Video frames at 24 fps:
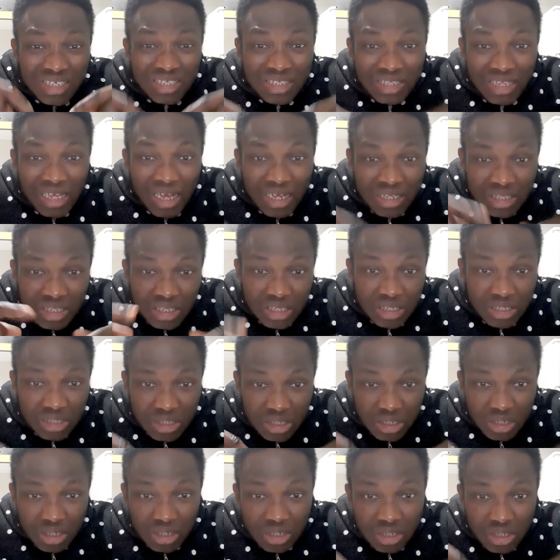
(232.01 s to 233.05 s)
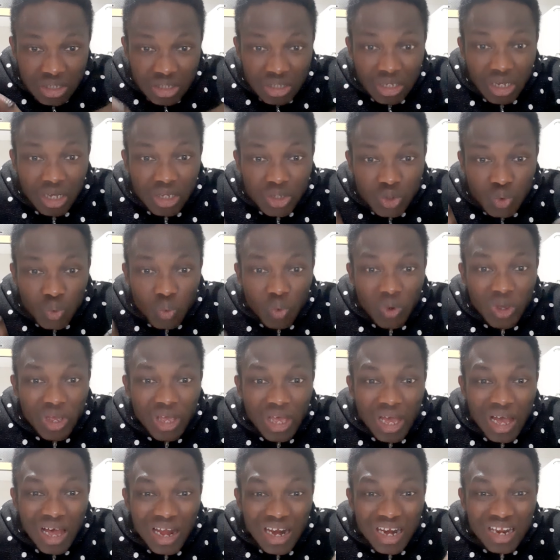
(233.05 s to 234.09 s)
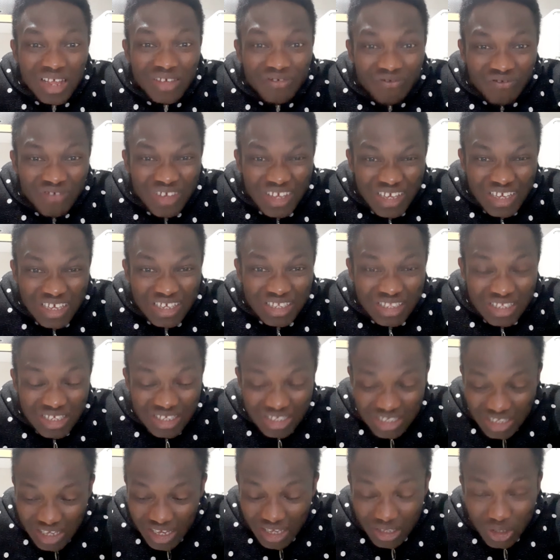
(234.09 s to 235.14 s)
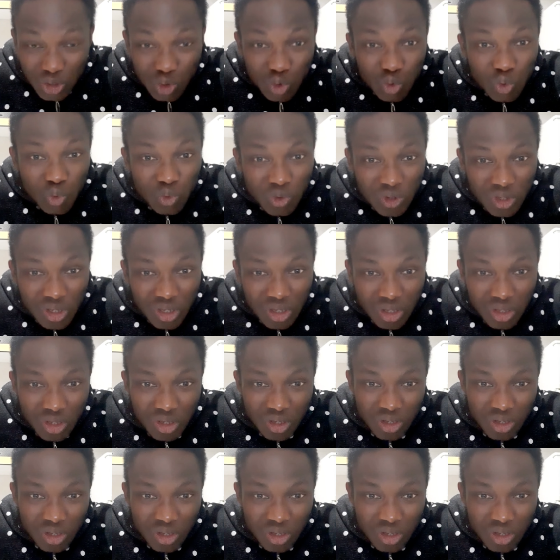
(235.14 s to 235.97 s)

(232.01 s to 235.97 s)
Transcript: That is the reason that we are living in this earth today.